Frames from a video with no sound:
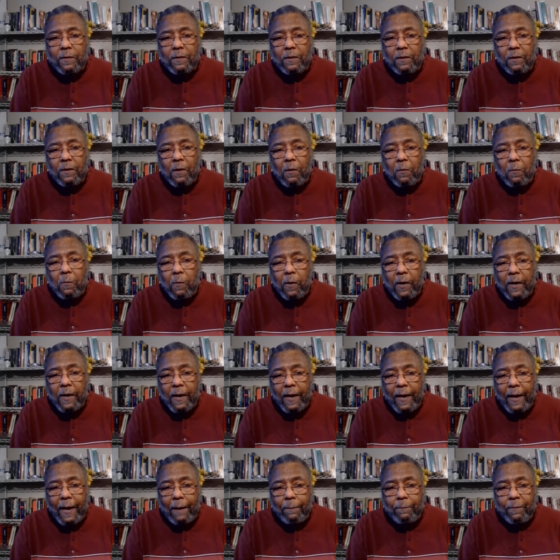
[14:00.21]
you know what will
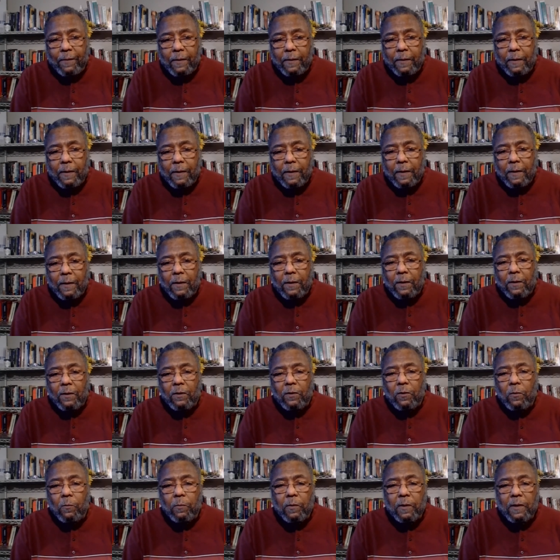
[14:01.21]
happen?
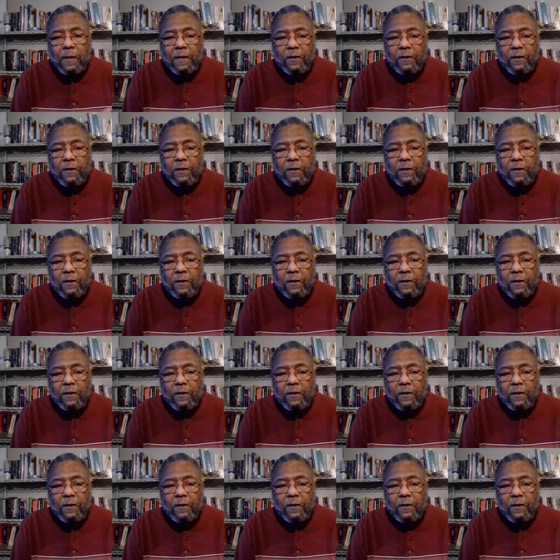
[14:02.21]
You will